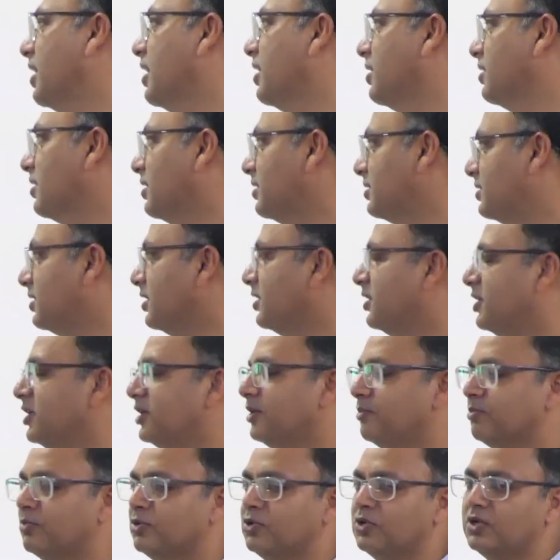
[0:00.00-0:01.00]

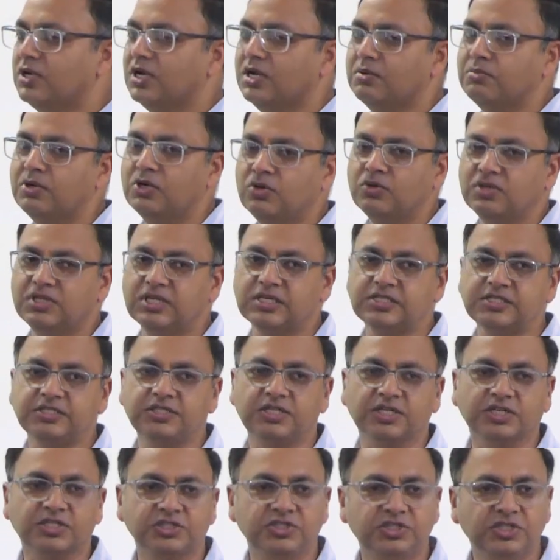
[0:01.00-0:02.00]
understanding more about the
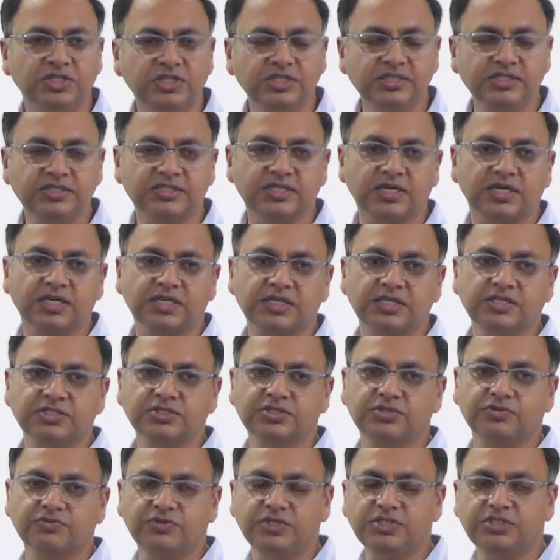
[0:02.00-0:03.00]
structures
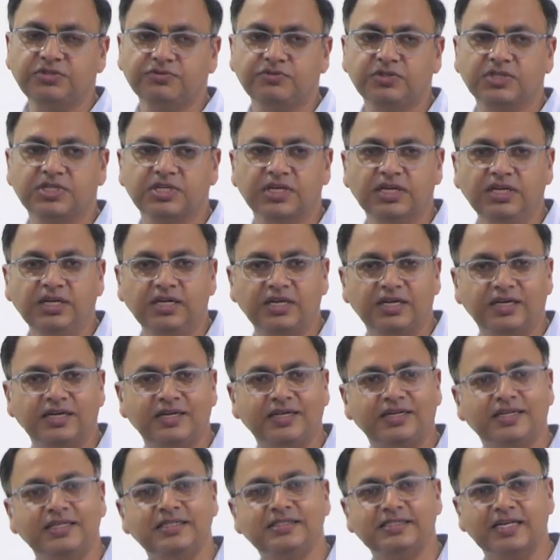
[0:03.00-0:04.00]
against which we can
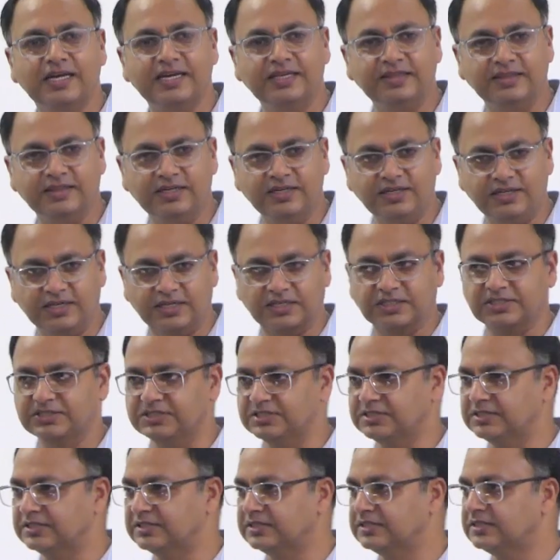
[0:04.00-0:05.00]
design the
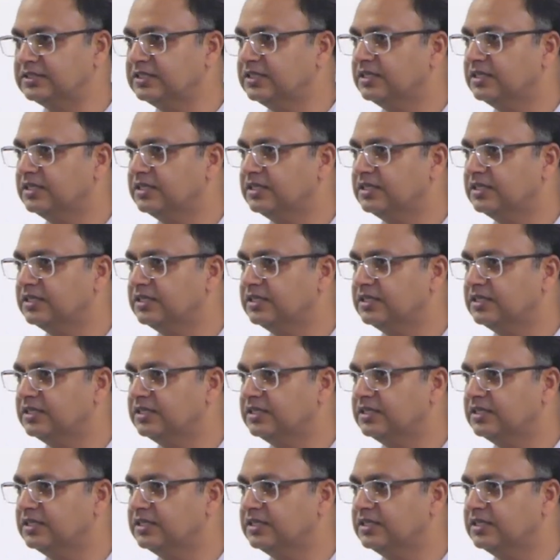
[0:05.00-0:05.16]
drugs,